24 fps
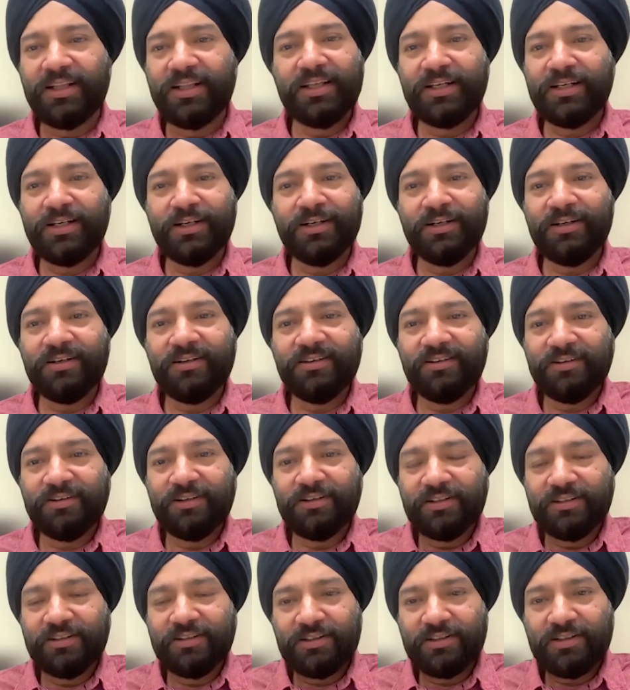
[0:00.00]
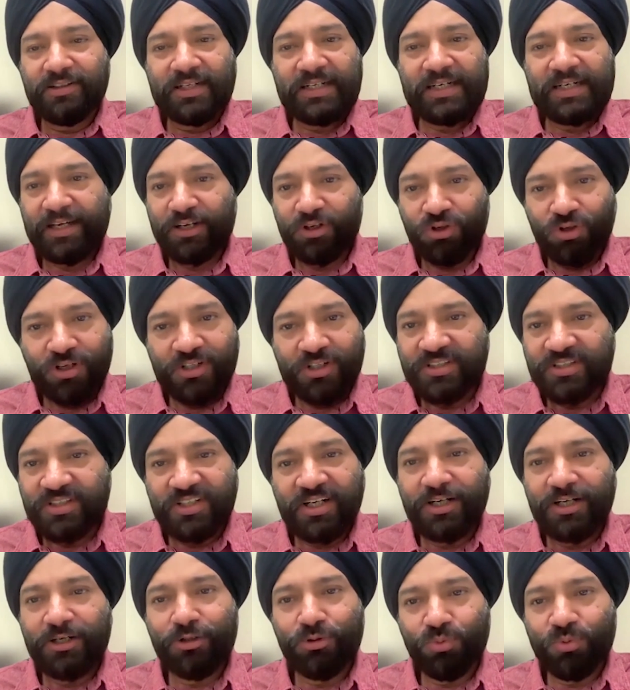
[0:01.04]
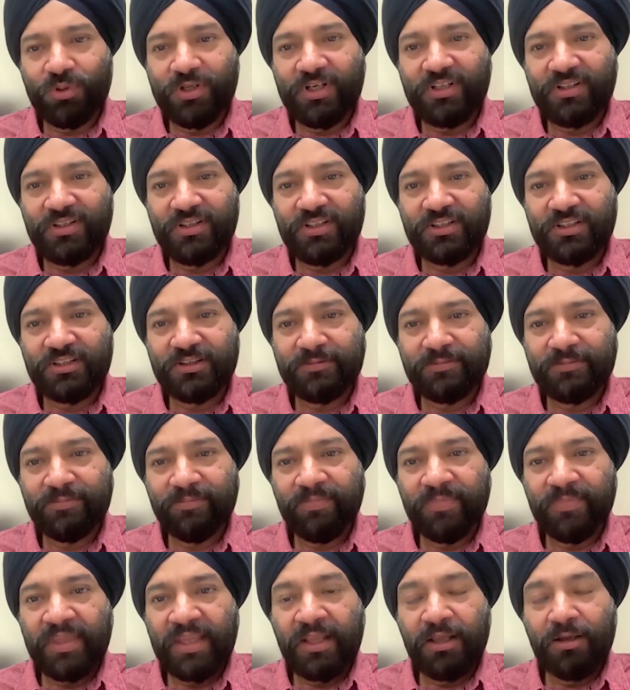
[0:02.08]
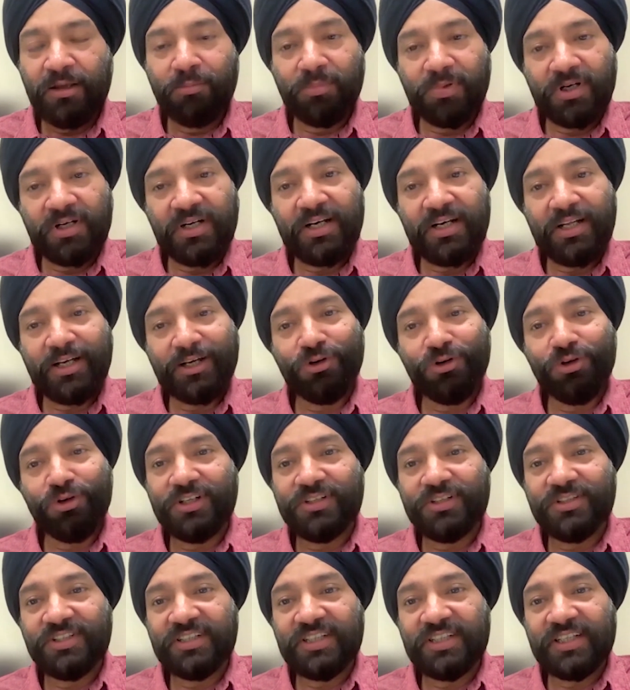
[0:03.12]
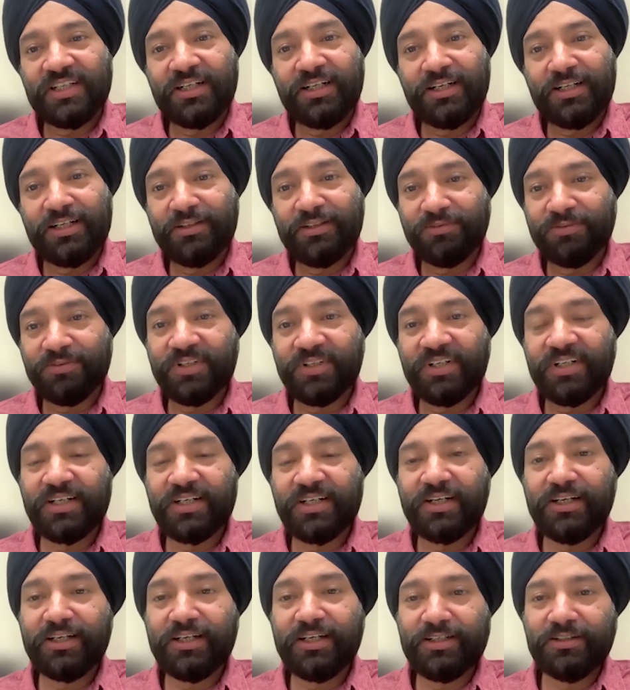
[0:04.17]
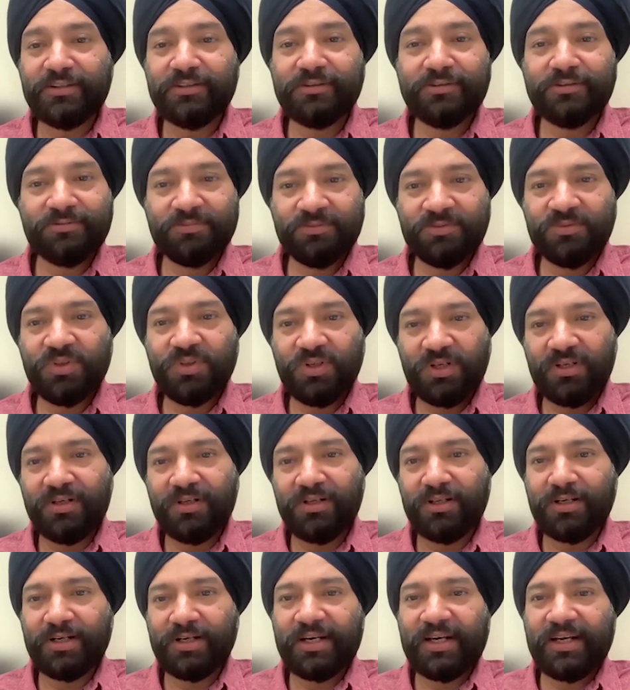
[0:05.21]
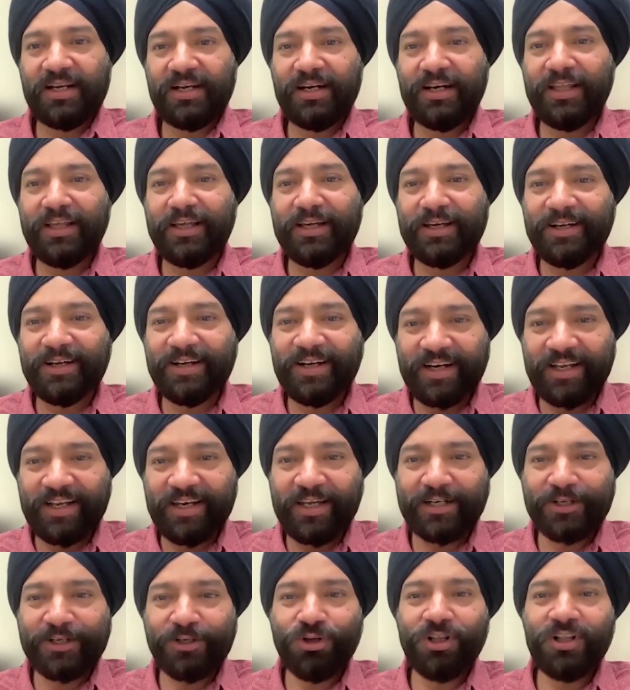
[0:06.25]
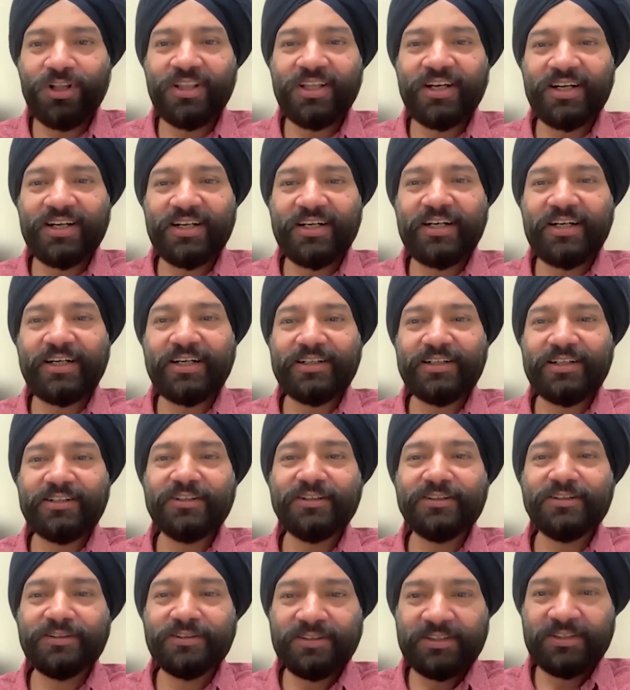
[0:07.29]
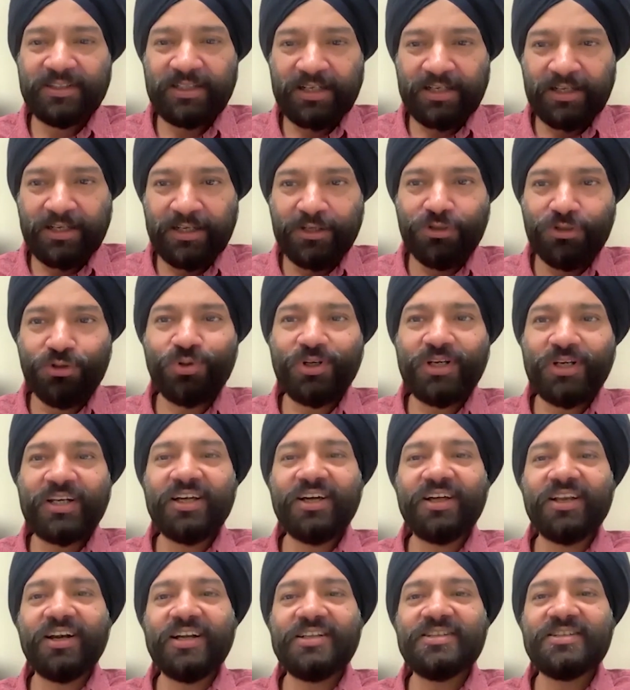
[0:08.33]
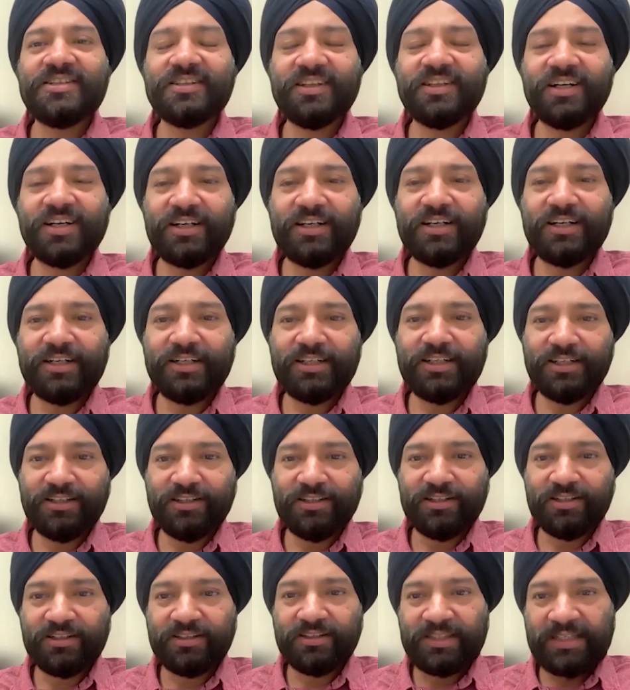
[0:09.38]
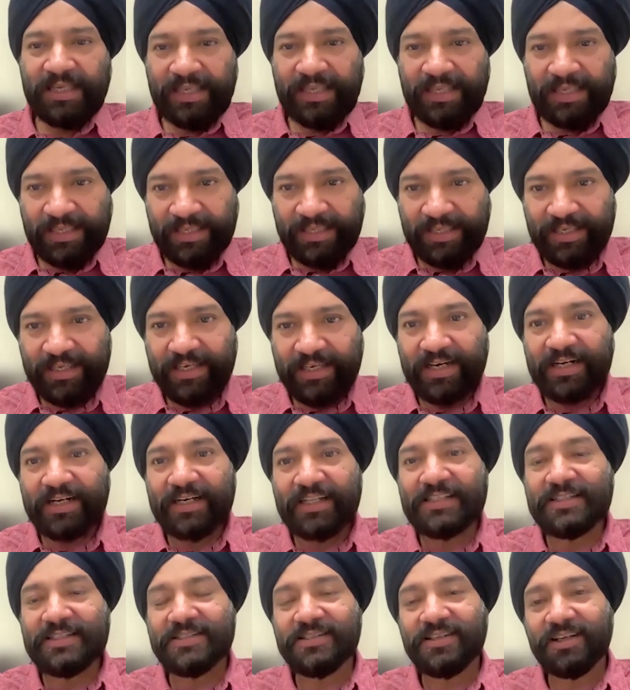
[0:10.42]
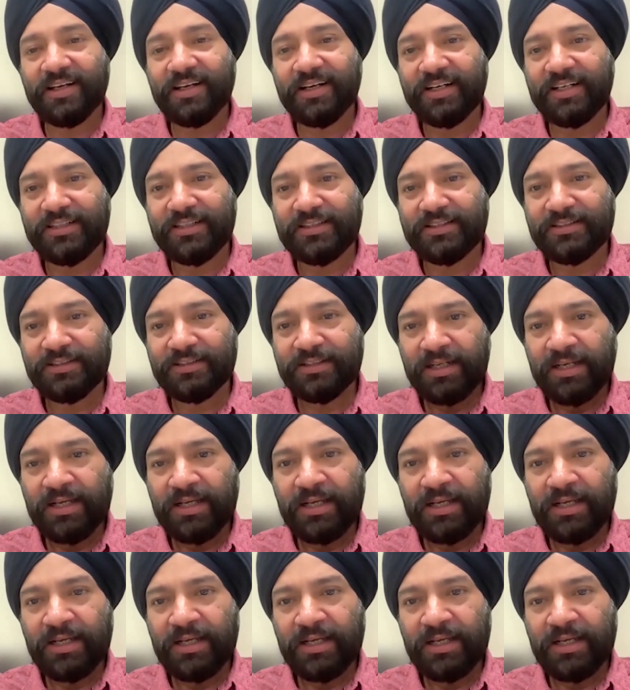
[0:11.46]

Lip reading: then technology can't do anything. But technology can definitely like collect all that data. You can crunch that data, get insights,